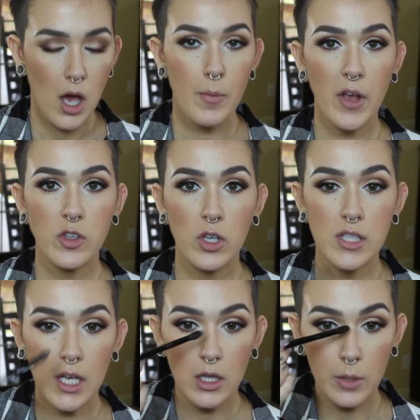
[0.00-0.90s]
I'm also going
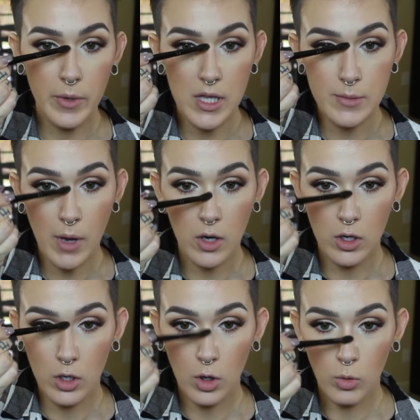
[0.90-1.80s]
to take a little bit of this
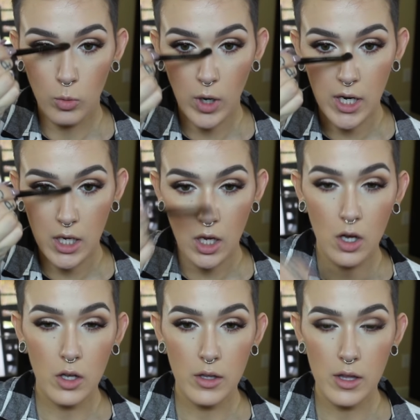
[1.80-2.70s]
powder and go right
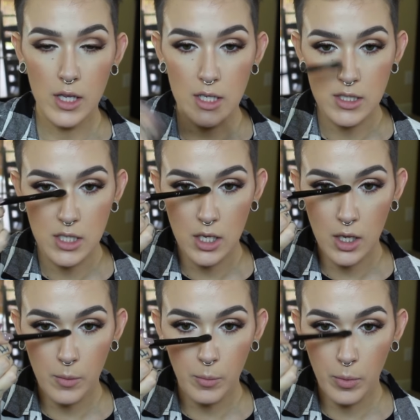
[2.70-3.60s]
on the
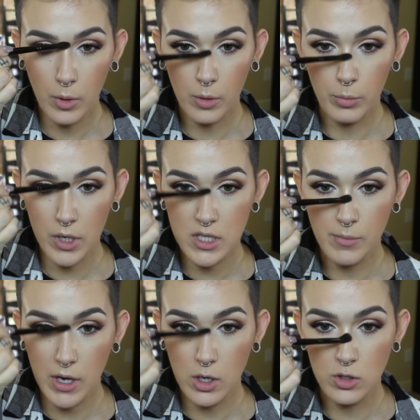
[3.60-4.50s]
tip or bridge
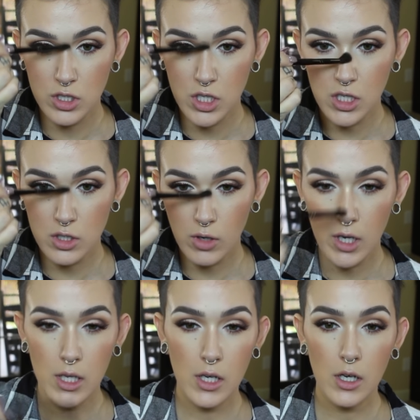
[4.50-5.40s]
of my nose just
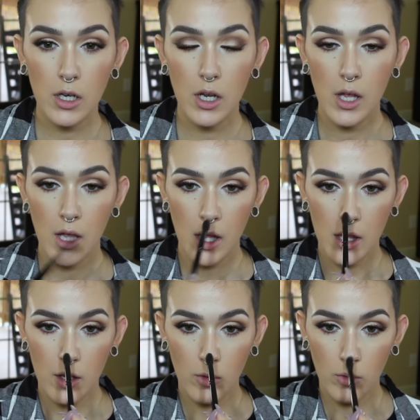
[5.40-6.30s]
right here,
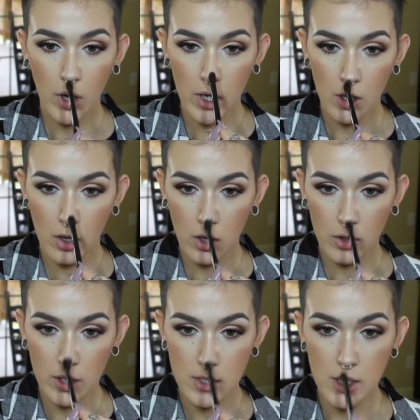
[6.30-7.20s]
and then right
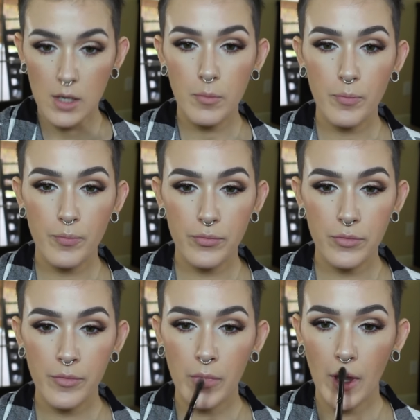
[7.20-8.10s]
on the tip,
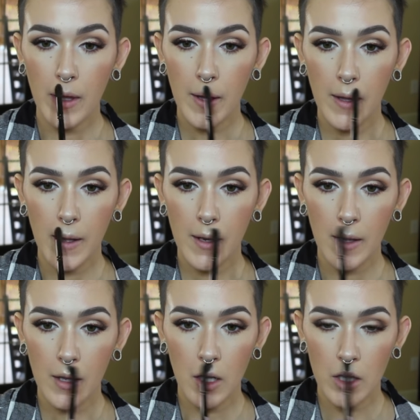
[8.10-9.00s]
and
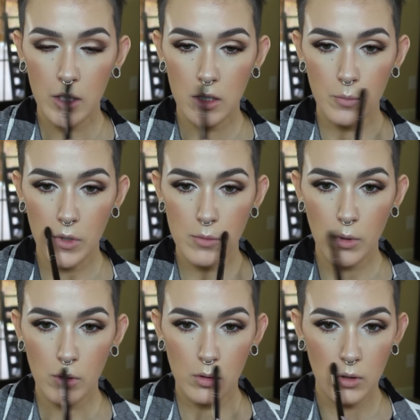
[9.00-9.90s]
a little on the Cupid's
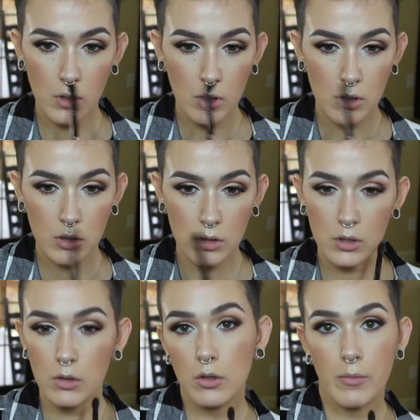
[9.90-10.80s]
bow,
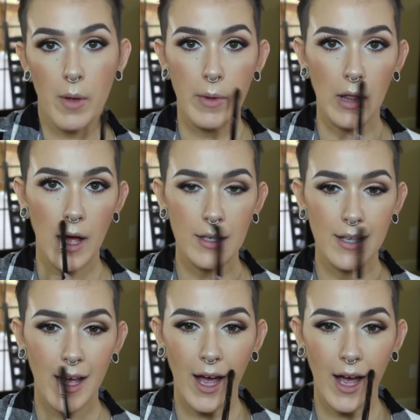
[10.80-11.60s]
or maybe a lot.